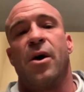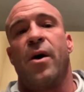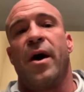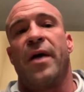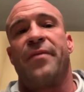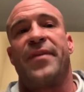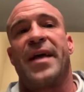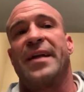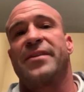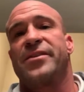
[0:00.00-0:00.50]
And
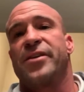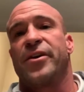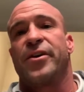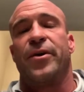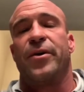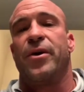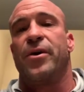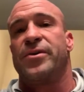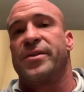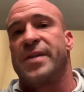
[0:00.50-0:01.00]
so that's a
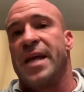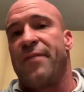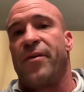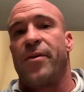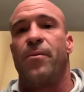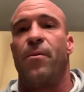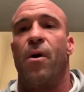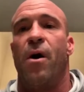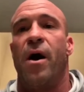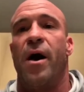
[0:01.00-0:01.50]
kudos to
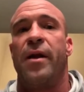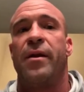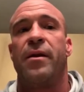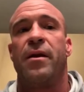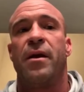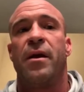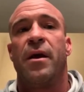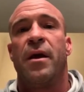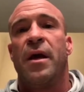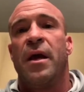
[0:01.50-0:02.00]

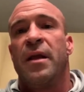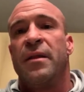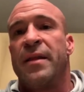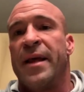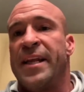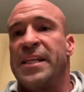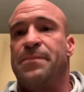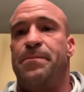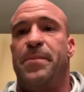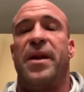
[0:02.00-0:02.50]
everyone
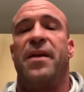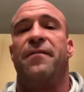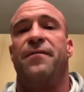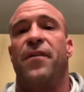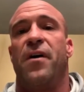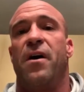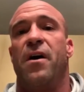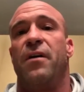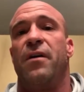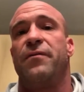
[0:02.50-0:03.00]
that has been
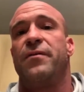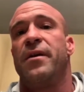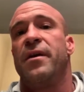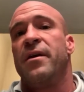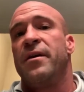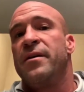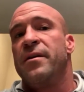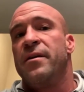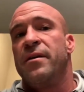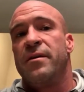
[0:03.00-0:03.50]
involved,
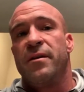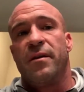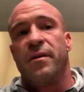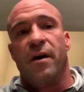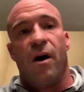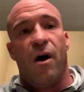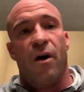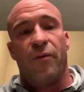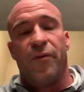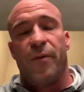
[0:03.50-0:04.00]

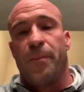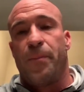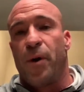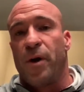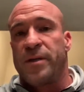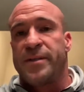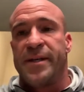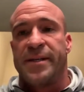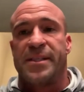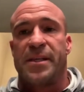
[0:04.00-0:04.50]
all the
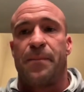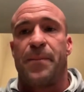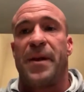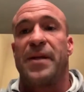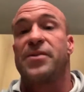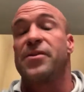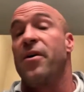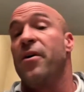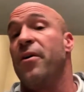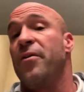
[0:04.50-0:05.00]

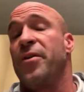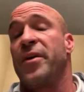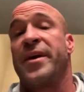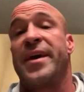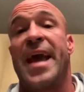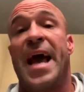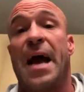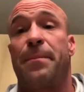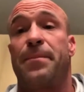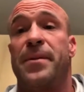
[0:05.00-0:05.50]
participants, all the
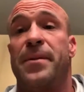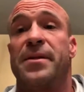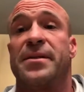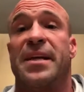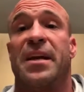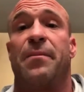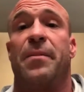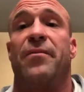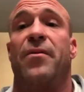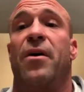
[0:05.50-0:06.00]

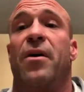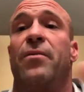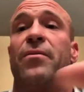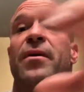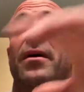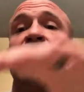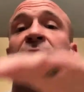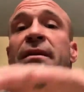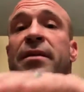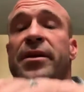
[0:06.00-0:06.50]
captains that have been
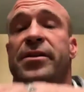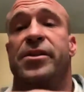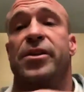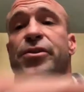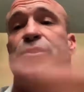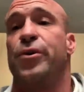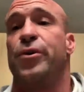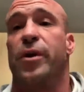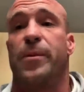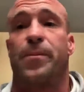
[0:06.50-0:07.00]
involved.
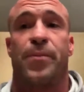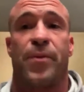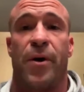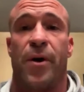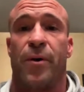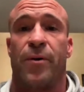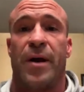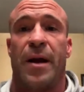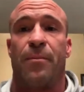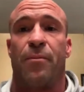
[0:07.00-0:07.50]
This is your
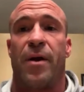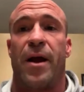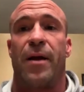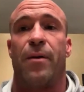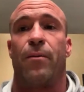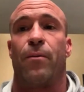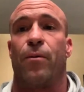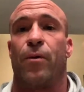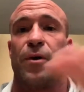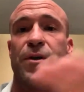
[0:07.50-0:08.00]
program,
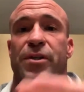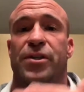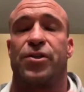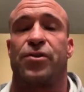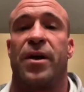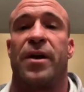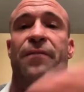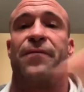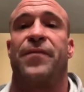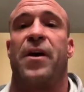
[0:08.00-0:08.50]
right? We're
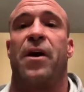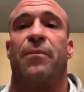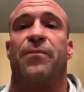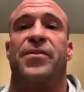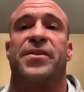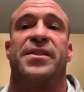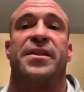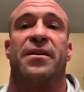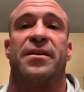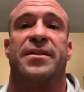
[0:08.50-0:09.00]
just trying to
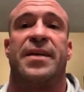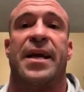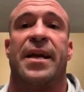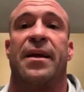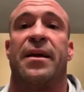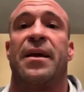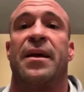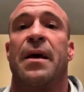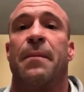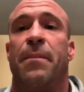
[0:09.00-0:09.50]
help
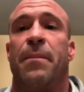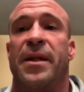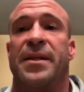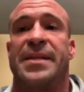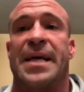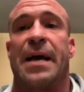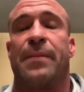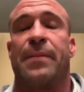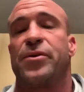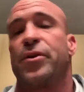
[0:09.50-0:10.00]
facilitate it, but
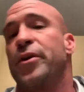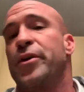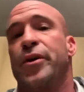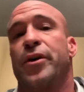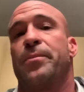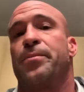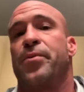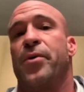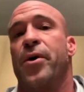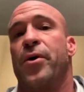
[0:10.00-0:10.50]
it's absolutely
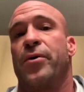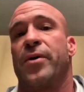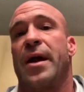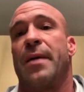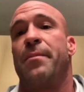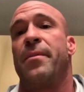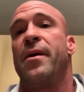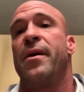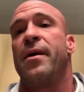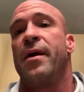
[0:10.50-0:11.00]
your
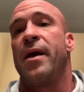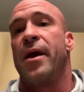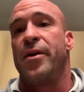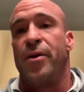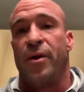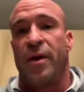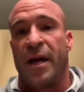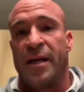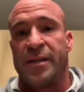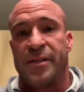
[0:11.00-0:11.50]
program,
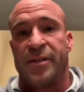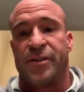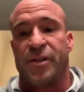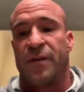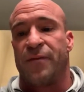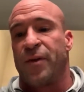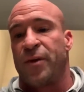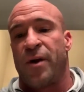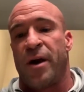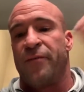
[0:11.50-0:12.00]
and you guys
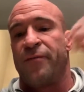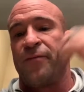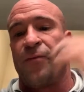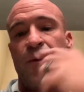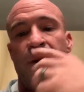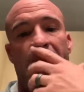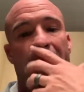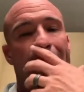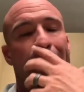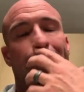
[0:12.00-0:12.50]
deserve the credit
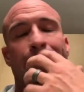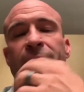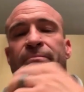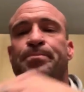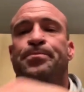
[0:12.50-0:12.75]
for it.